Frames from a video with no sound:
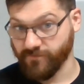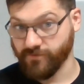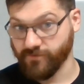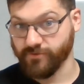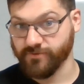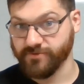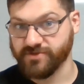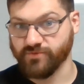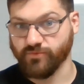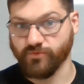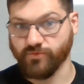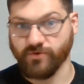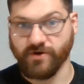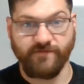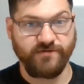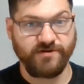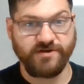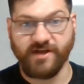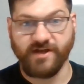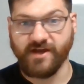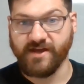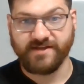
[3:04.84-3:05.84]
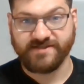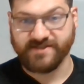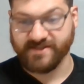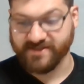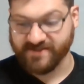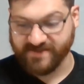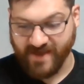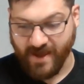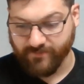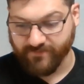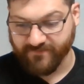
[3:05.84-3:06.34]
Fruits. Whatever day is
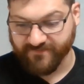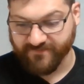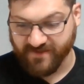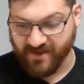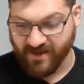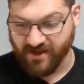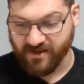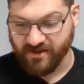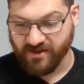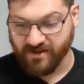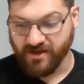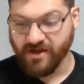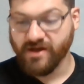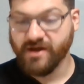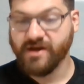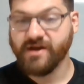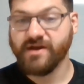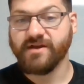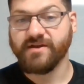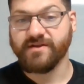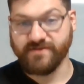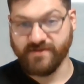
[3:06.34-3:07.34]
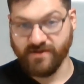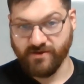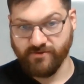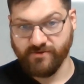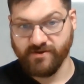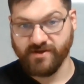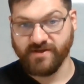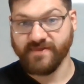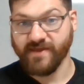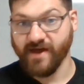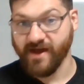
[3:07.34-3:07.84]
the Sabbath day
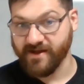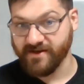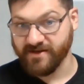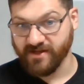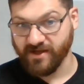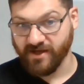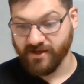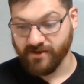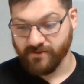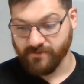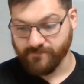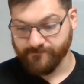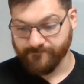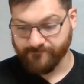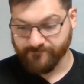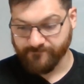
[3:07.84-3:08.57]
during that day.